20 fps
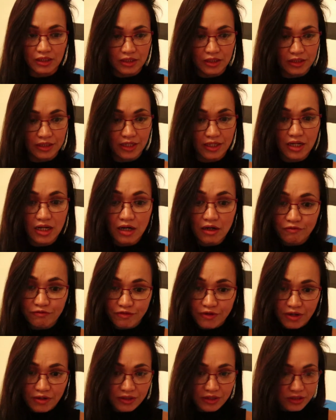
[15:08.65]
They are
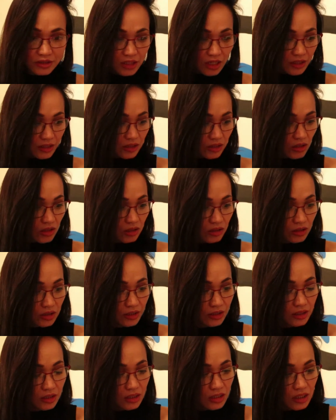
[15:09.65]
very dark
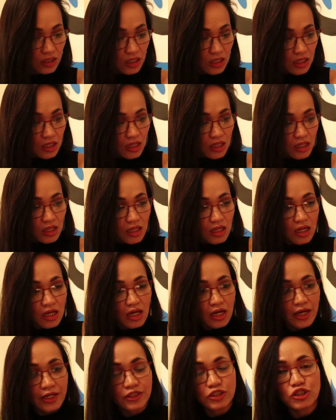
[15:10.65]
color,
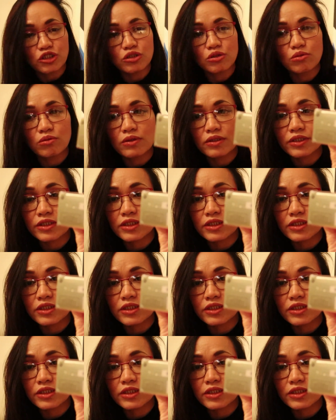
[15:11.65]
and you will